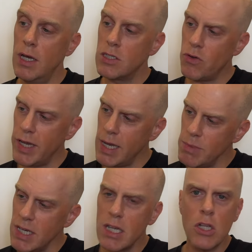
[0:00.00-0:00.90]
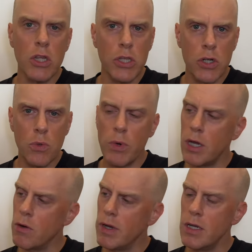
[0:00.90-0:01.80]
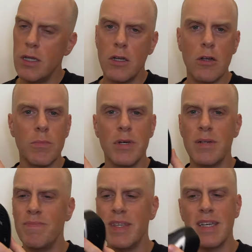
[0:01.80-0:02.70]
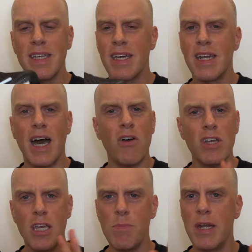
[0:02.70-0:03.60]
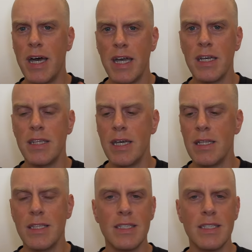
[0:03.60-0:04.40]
So I am getting a little wear right here, but again, I'll keep an eye on that.